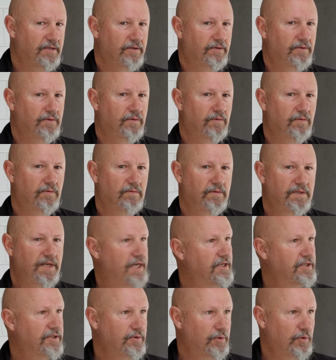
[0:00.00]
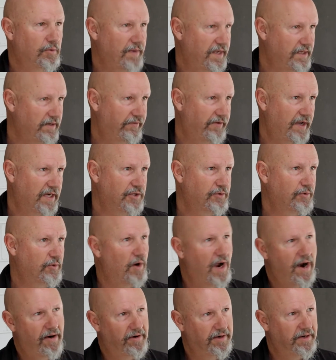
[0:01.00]
to test or manufacture
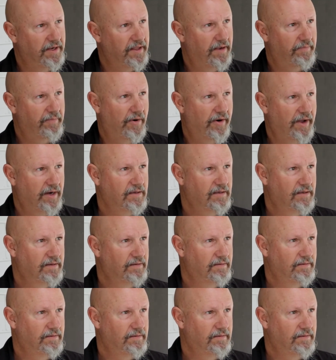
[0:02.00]
or R&D their product